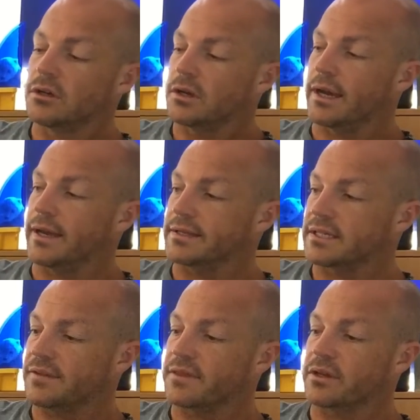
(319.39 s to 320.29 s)
and see
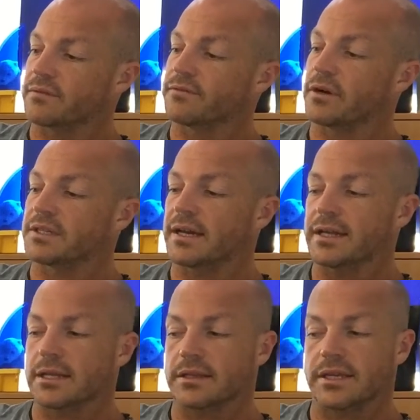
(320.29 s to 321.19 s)
if you can find out
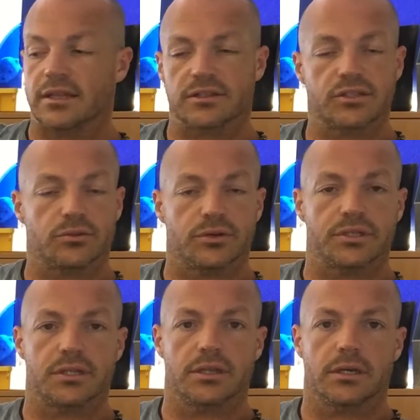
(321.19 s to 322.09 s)
any of the other stories
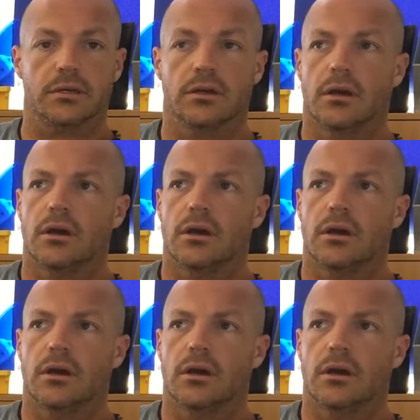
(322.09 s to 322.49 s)
in there.